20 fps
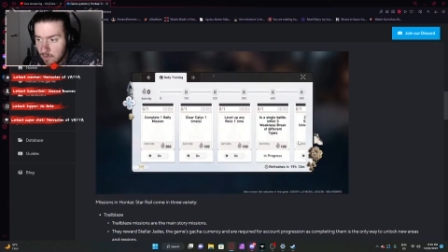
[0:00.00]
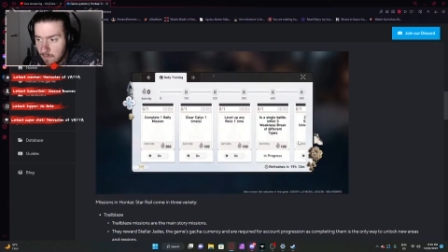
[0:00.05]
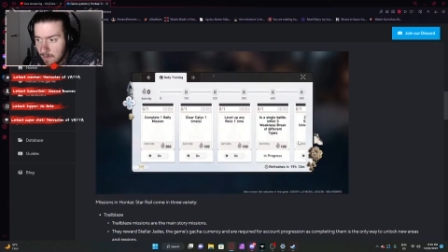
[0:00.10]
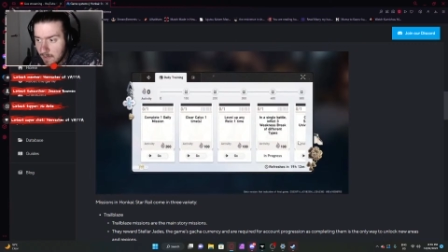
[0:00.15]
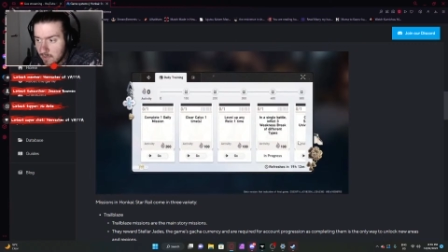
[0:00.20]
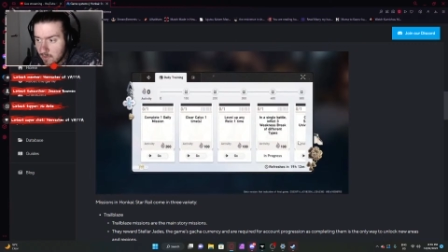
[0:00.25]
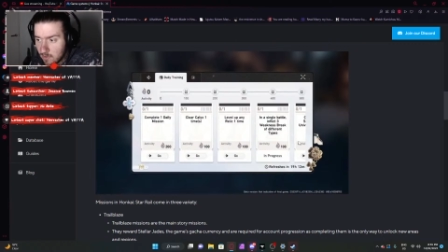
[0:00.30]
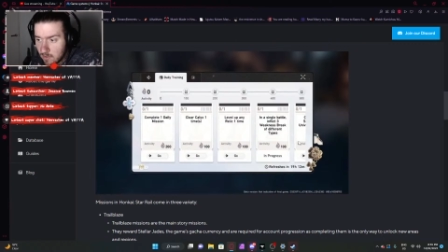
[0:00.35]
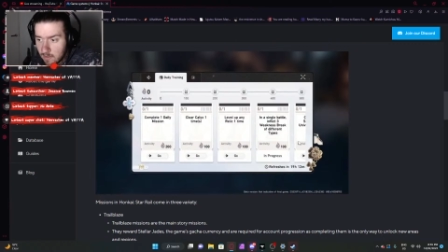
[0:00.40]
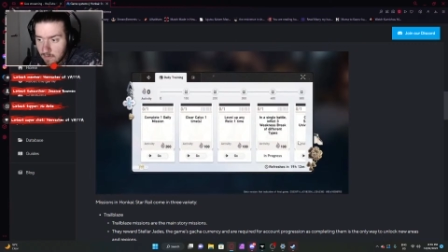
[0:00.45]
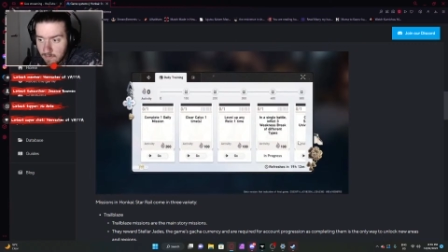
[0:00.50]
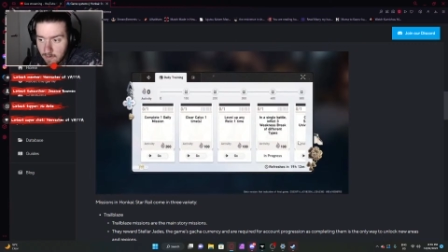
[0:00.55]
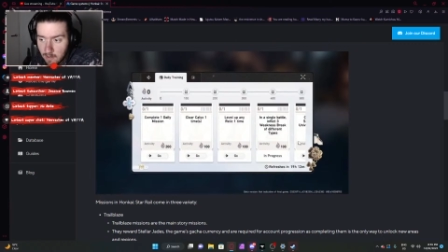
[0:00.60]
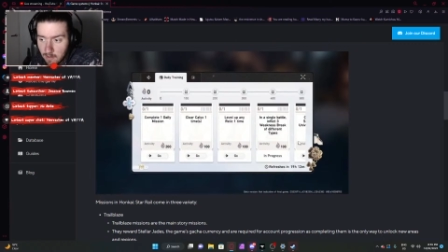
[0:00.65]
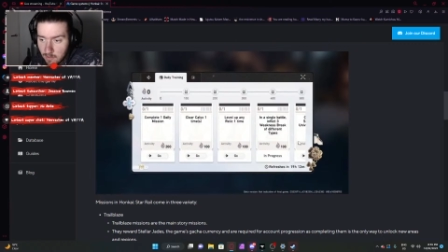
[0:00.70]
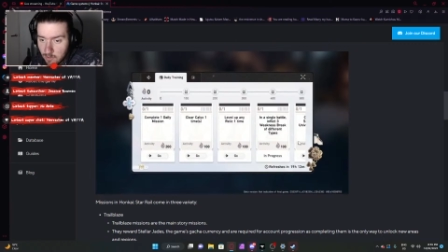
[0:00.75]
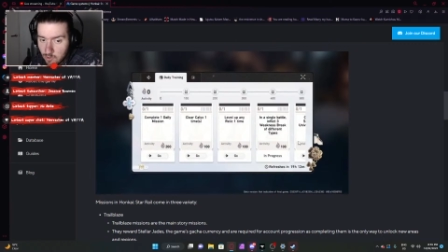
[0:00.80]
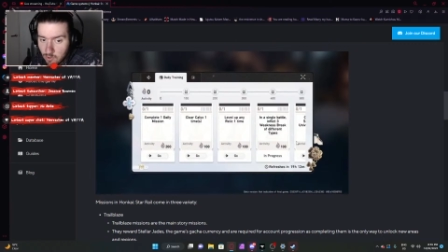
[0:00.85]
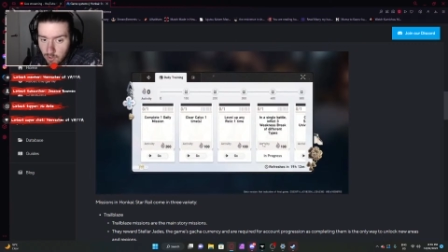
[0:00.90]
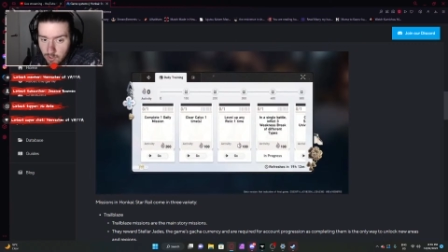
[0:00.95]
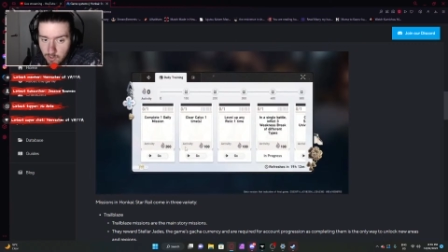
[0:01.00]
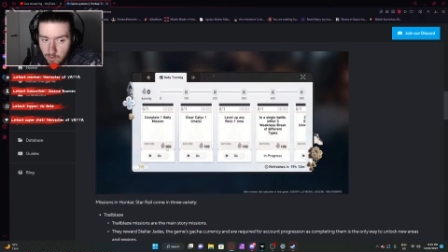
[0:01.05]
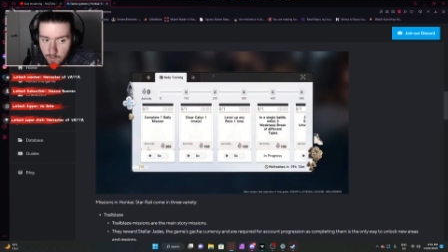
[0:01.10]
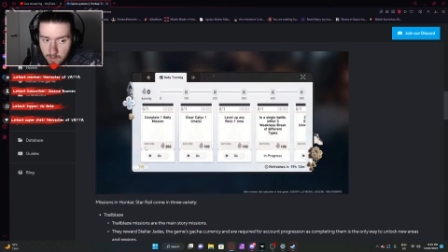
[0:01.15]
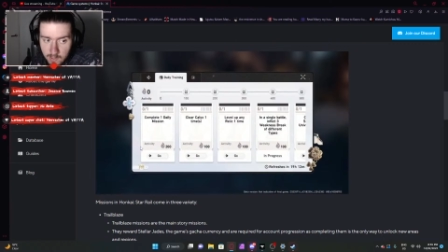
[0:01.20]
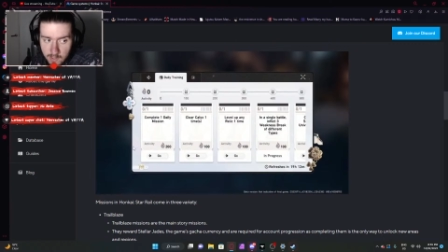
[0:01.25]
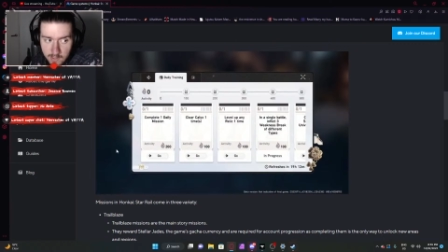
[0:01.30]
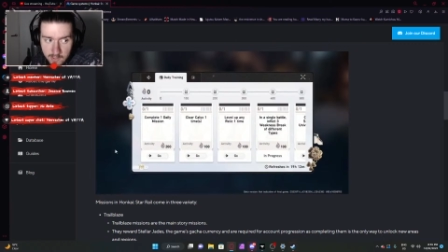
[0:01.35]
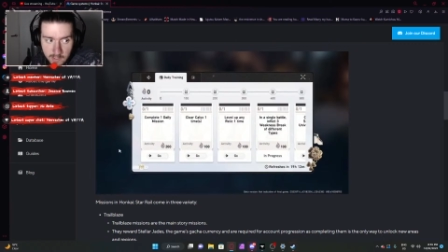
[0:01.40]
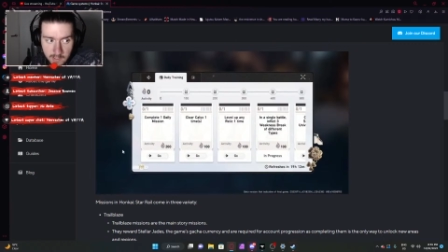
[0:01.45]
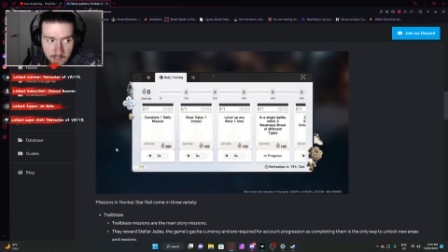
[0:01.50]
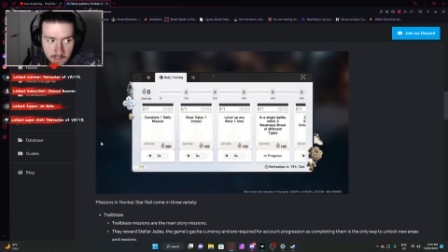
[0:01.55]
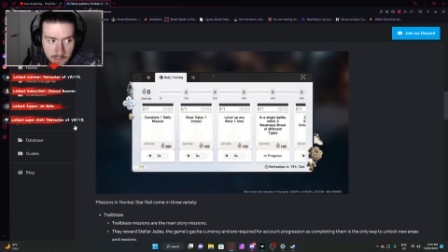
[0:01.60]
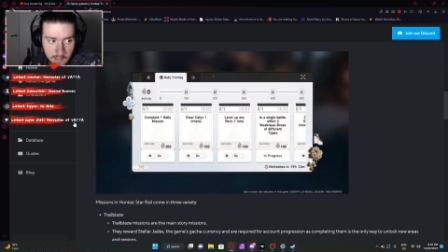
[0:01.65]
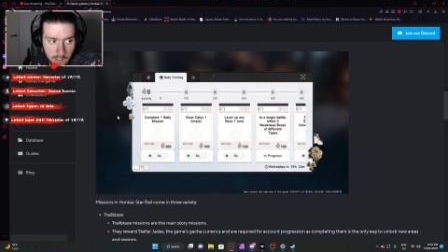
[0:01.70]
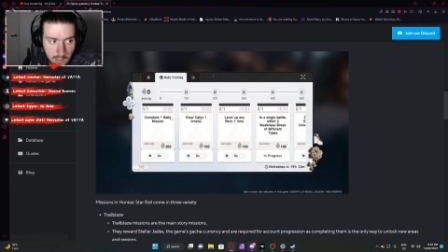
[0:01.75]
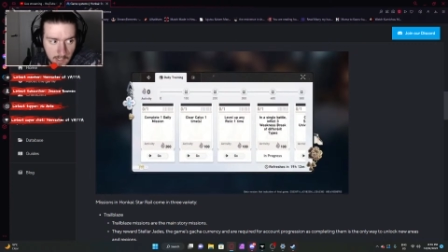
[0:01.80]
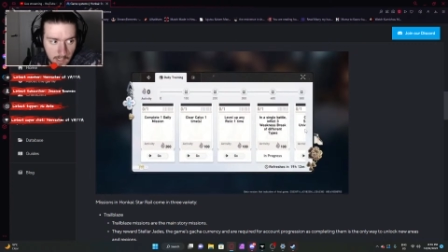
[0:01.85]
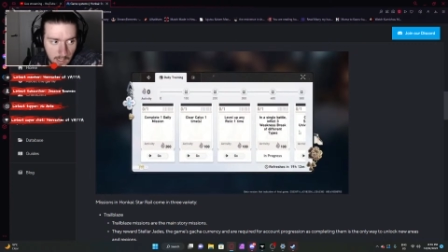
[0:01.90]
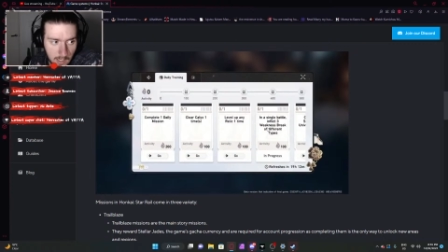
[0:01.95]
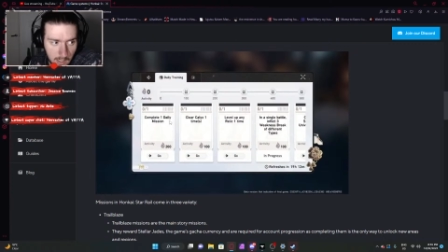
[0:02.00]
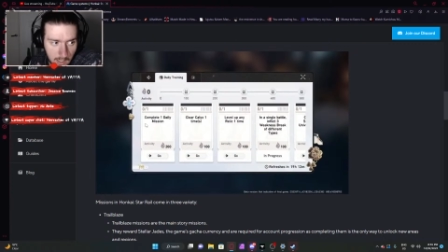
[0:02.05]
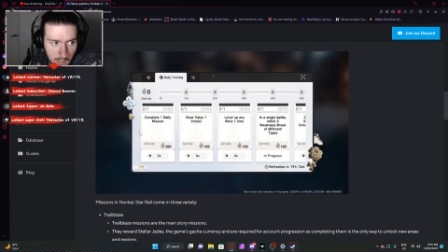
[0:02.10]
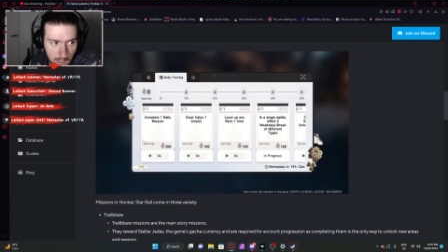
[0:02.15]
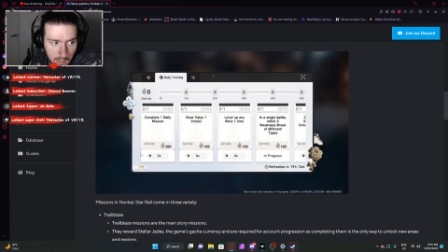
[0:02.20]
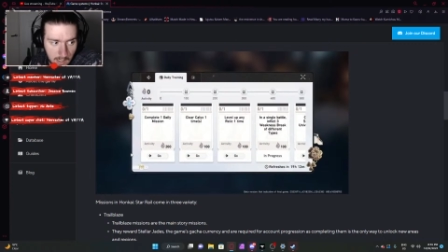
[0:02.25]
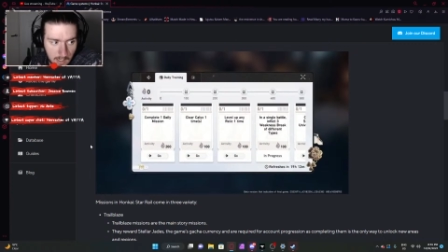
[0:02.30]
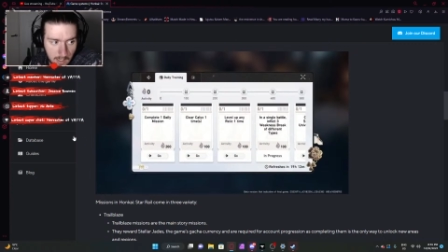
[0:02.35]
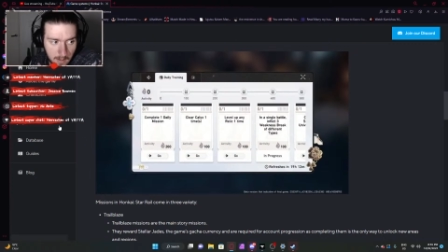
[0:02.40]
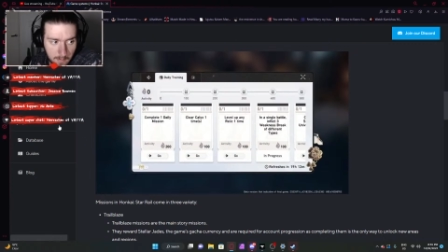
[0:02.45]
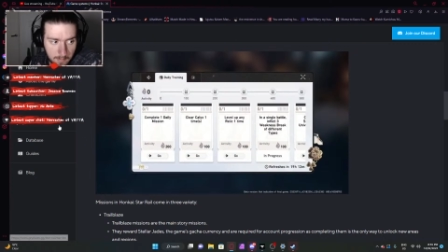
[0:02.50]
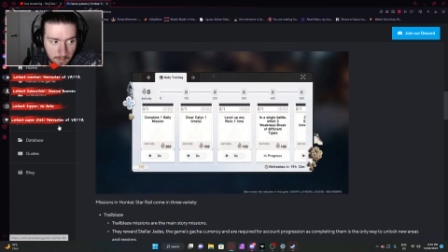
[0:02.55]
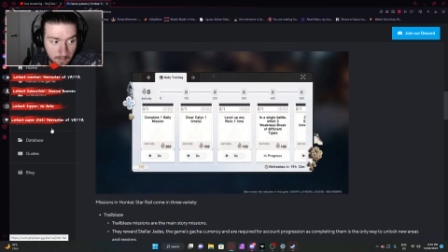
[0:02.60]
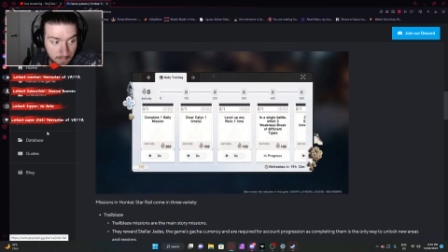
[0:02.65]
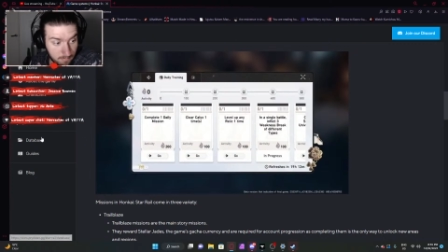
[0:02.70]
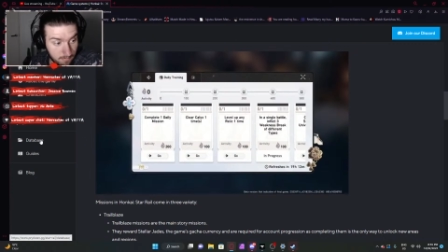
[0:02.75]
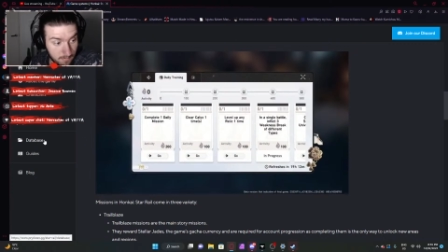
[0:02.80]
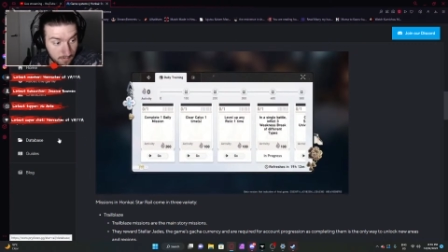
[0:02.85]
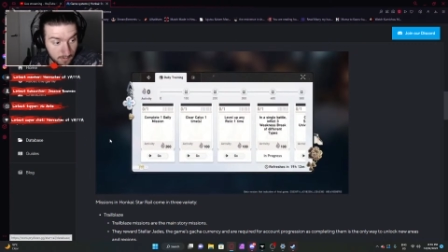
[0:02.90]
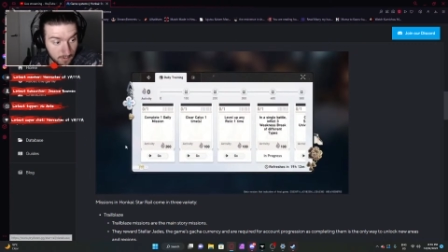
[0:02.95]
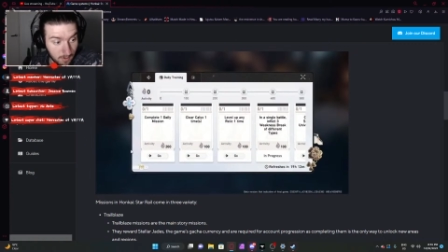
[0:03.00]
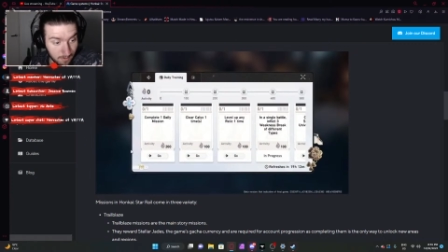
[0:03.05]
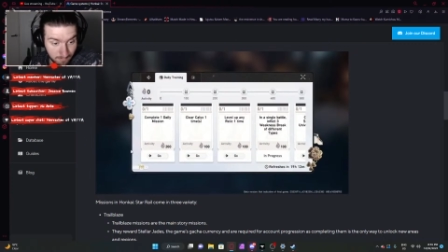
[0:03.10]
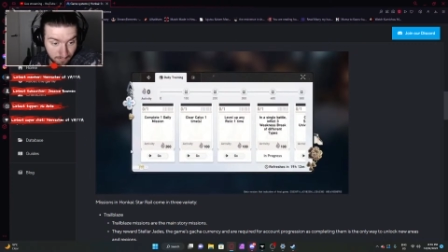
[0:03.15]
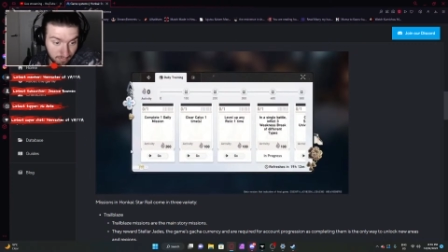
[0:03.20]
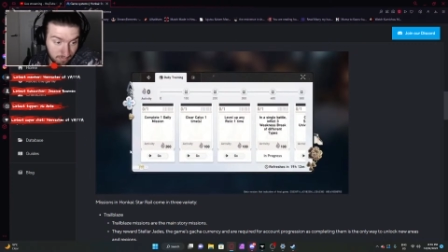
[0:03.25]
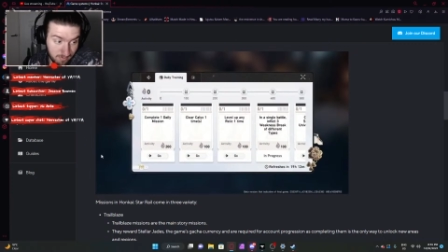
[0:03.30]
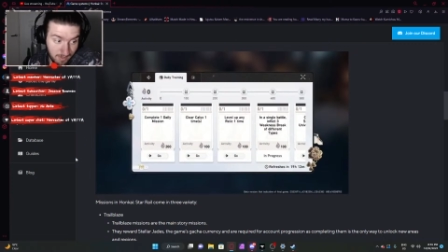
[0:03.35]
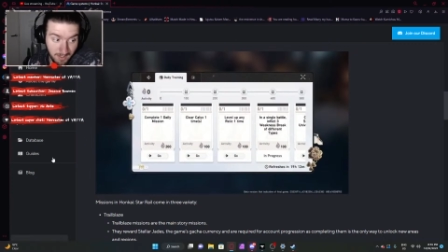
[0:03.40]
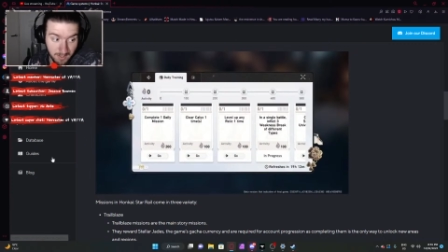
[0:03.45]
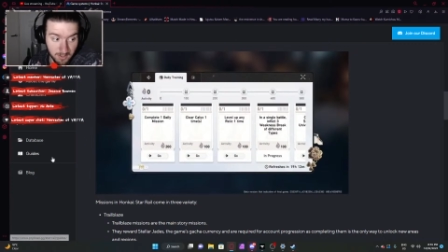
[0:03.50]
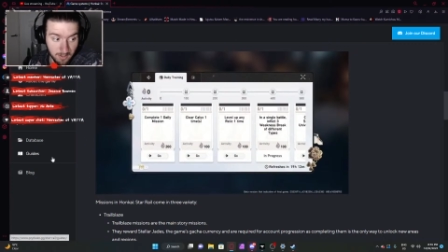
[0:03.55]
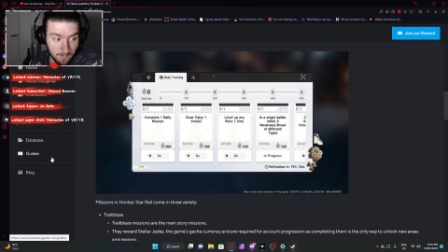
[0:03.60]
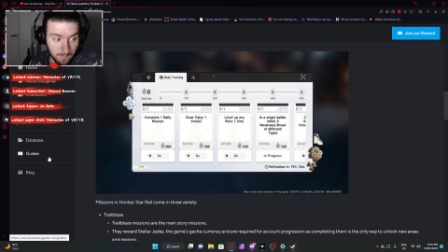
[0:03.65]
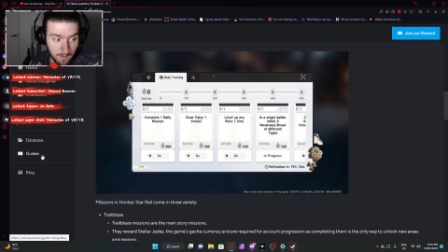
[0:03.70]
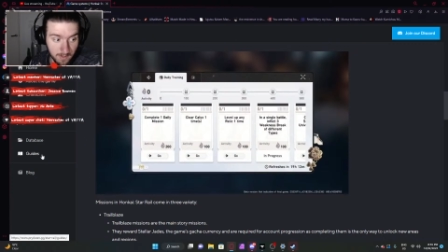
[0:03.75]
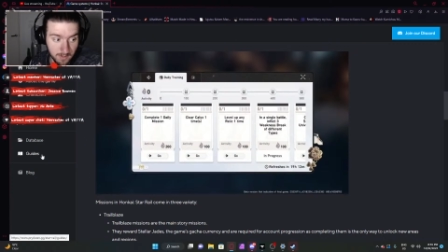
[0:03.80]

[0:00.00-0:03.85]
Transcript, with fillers: Depends on if I'll enjoy doing these things. Uh, but fair uh, so far